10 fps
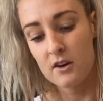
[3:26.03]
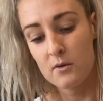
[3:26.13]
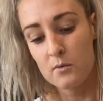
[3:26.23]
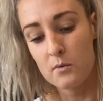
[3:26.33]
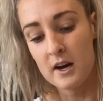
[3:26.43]

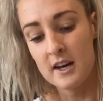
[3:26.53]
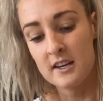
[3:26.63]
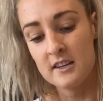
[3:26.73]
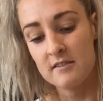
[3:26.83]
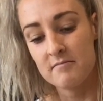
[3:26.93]

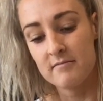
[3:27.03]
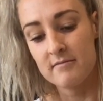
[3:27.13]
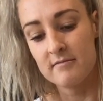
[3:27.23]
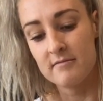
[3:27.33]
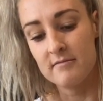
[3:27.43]
1,
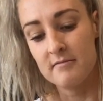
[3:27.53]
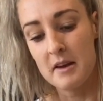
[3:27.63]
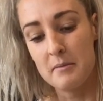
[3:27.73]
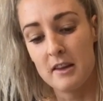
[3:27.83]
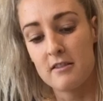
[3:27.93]

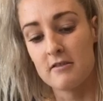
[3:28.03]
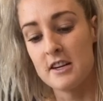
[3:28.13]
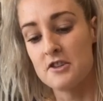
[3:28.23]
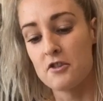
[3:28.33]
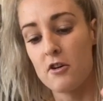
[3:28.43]
maybe
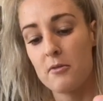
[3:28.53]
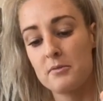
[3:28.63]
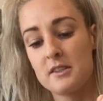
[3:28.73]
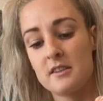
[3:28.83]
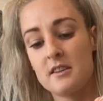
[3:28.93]
3
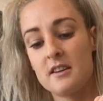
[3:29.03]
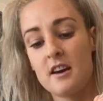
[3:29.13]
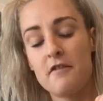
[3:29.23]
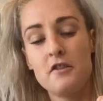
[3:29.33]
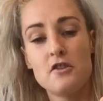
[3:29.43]
drops,
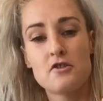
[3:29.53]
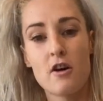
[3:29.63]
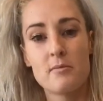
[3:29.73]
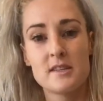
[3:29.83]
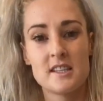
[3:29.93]
a few
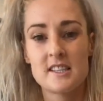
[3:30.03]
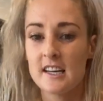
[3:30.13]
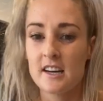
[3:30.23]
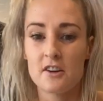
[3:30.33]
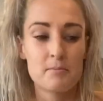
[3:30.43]
drops just to
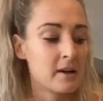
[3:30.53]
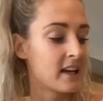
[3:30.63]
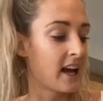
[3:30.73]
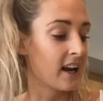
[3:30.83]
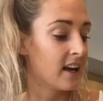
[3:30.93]
get a good bit of
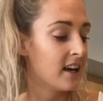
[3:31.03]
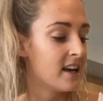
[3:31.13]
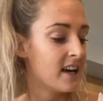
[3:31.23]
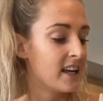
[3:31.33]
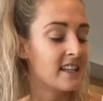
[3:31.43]
colour
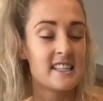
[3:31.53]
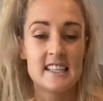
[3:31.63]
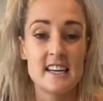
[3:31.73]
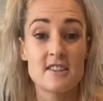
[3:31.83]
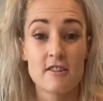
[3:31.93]
in the
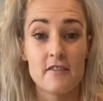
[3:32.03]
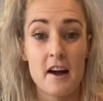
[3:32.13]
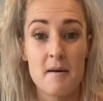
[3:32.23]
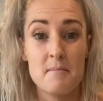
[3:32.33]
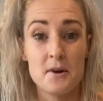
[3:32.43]
centre of
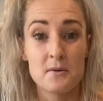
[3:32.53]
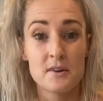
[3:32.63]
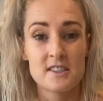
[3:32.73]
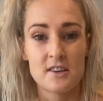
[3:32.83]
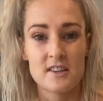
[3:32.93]
our milk,
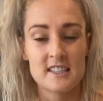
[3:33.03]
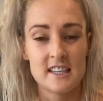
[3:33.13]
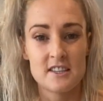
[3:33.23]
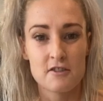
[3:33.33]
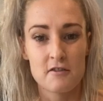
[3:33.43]
so the
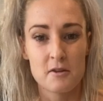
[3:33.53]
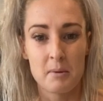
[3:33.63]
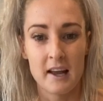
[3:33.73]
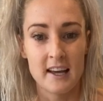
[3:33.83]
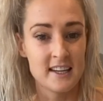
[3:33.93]
centre of the
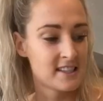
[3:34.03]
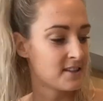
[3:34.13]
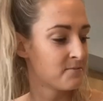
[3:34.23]
plate.